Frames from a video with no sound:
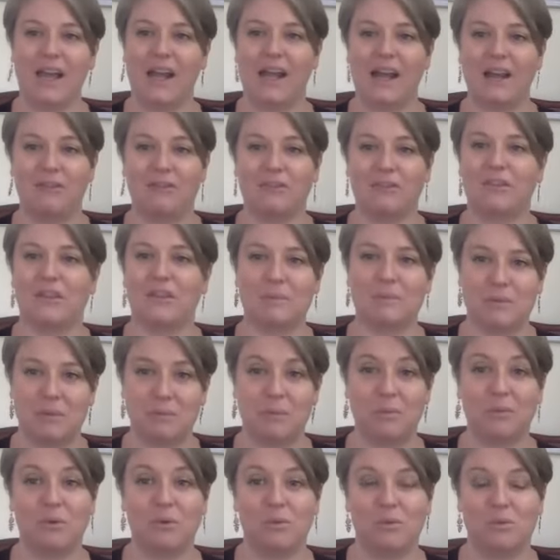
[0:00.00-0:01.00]
And I feel like
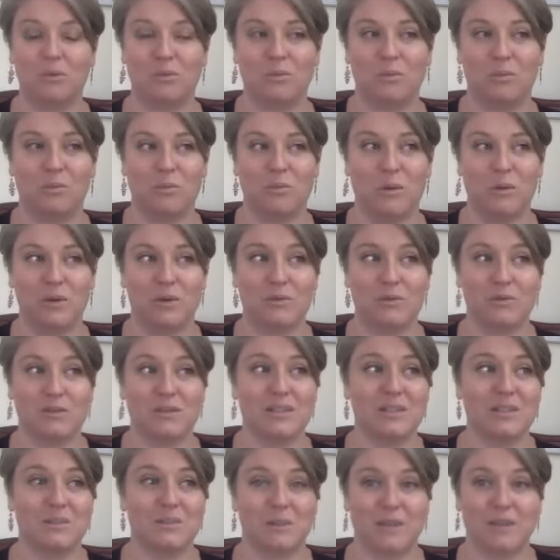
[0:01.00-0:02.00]
people, one of the
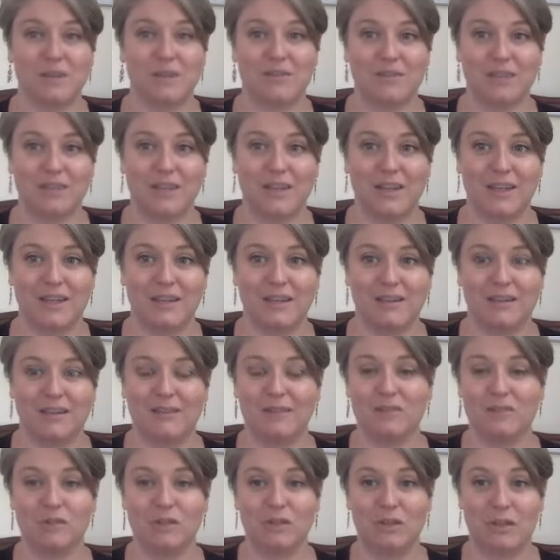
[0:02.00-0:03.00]
reasons why I feel like
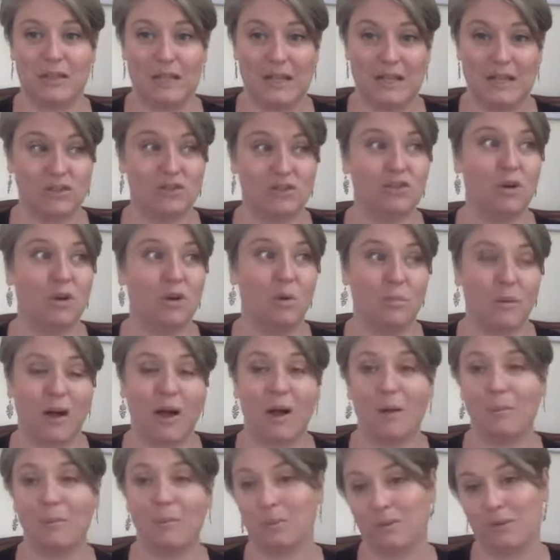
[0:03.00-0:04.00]
it's so
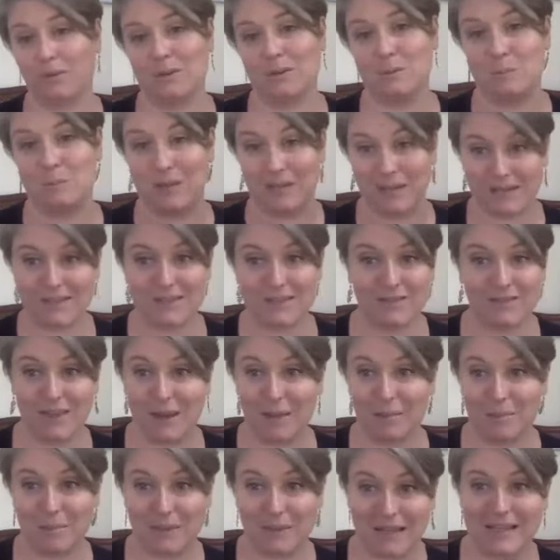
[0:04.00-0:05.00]
popular is because of
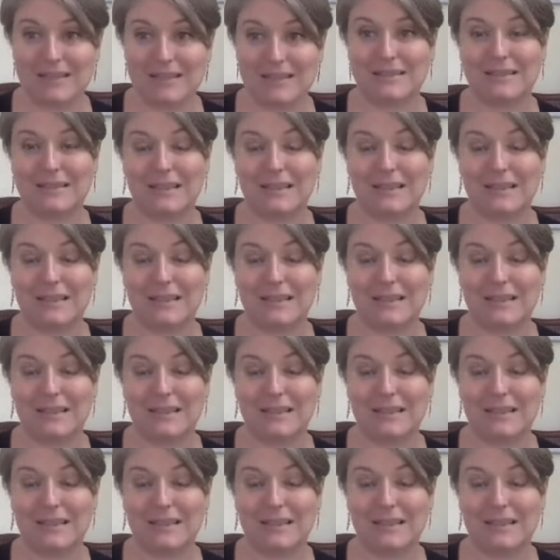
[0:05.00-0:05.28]
that piece.